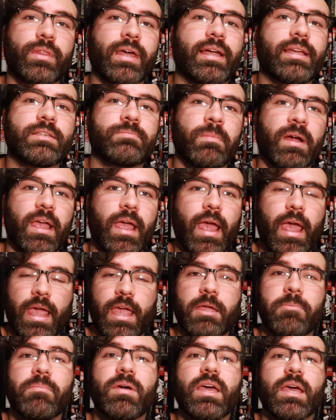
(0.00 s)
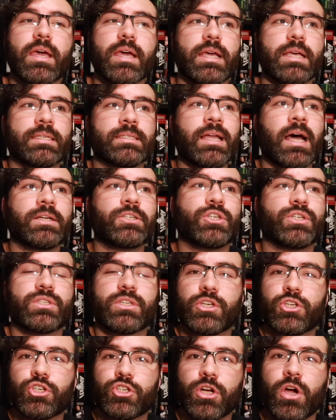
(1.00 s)
That is my aim, is not just
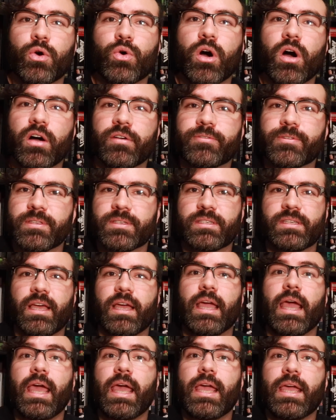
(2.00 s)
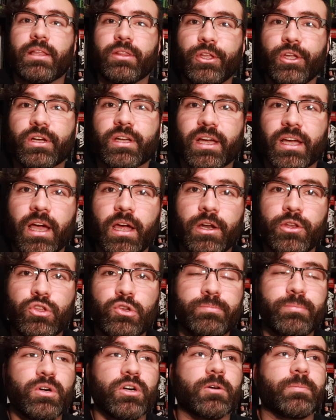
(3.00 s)
to show off and say, hey, look, I got a
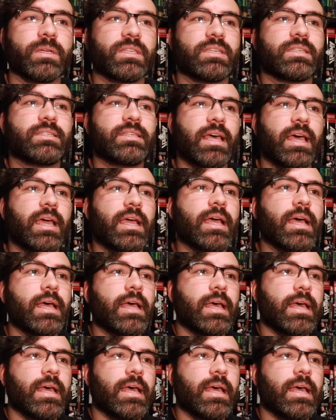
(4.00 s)
new book, but to say,